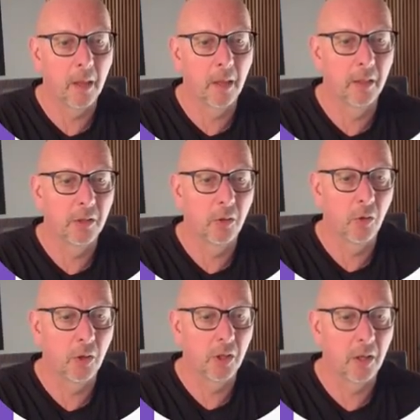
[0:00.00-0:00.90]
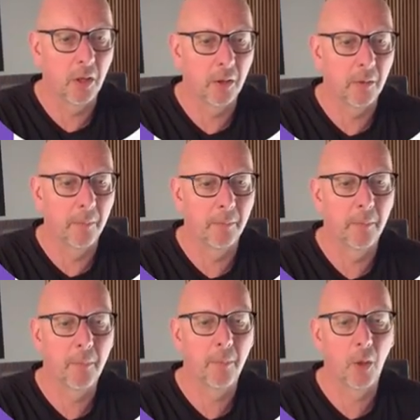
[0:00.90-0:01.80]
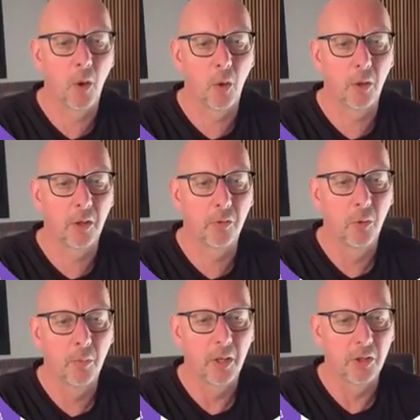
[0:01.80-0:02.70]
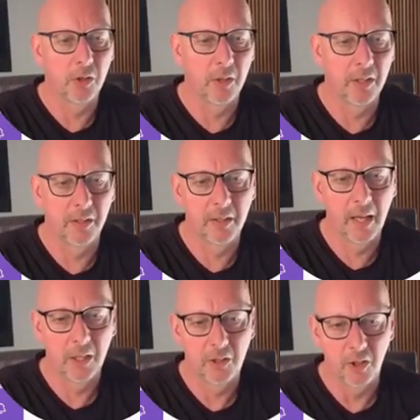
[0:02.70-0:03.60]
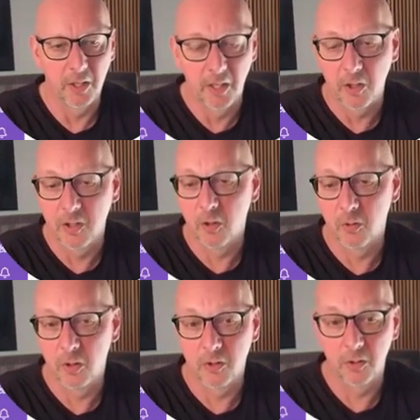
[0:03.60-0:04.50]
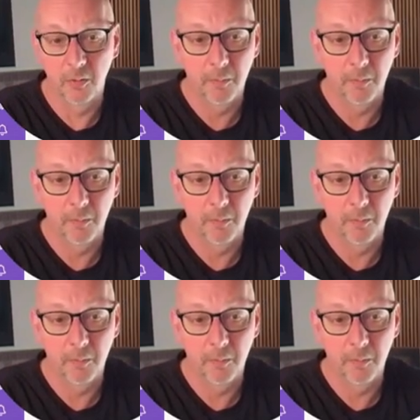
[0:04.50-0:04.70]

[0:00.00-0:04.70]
So here, all the information is actually included.